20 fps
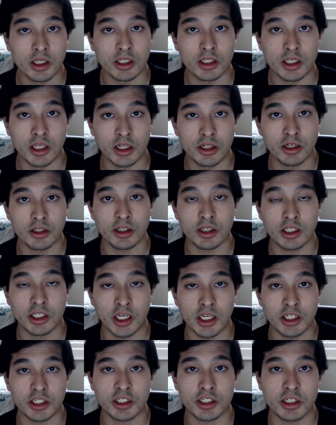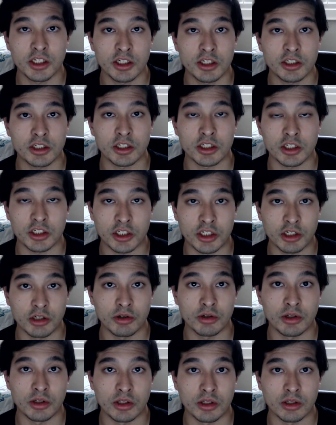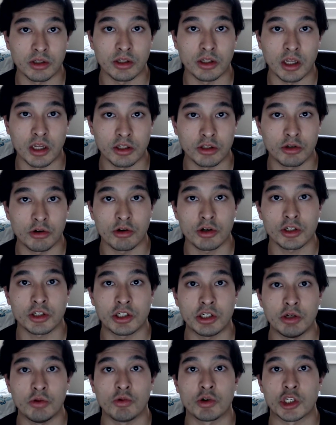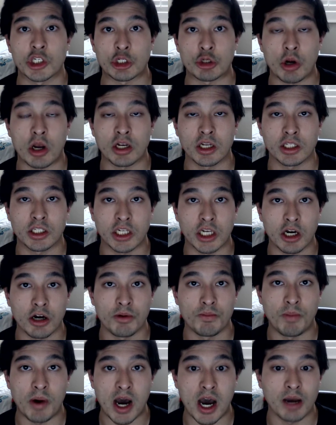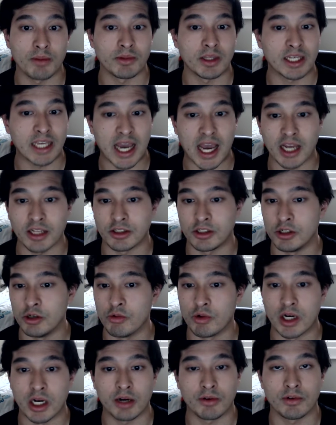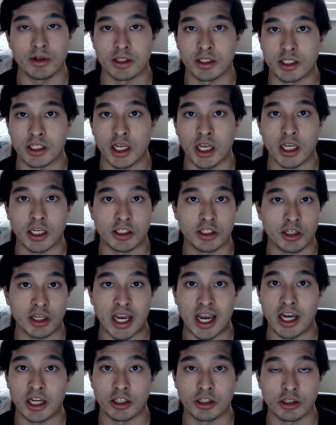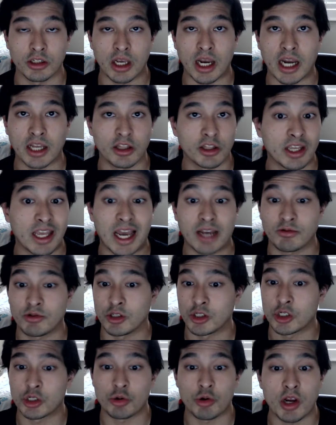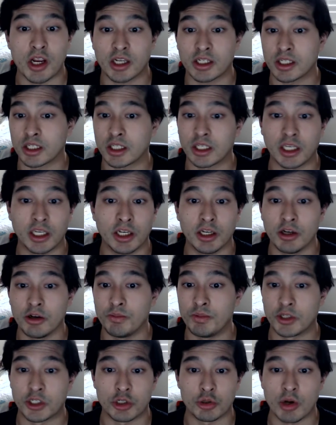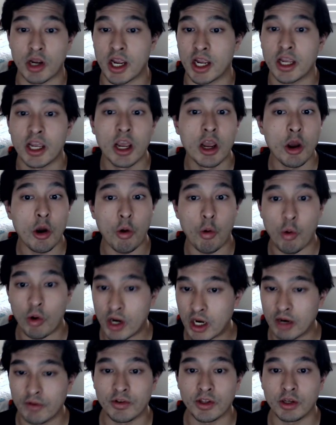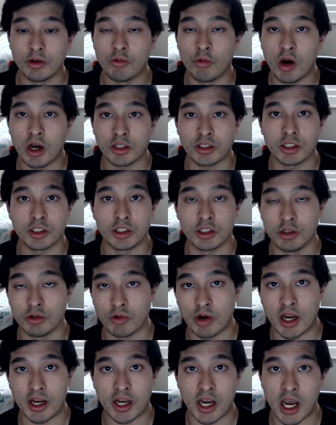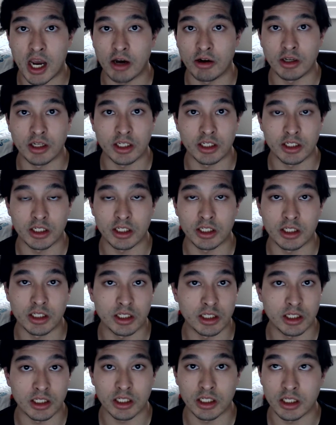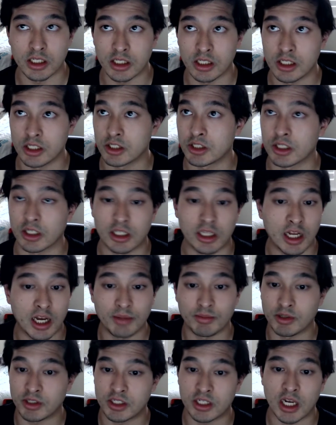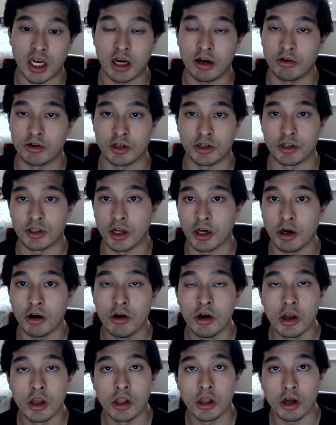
In other cases, she Endorsi was trying to tell Bam, you gotta do whatever it takes. You gotta, either you have to trick, kill, betray, whatever you want to do right now it, it is to climb the tower, you know?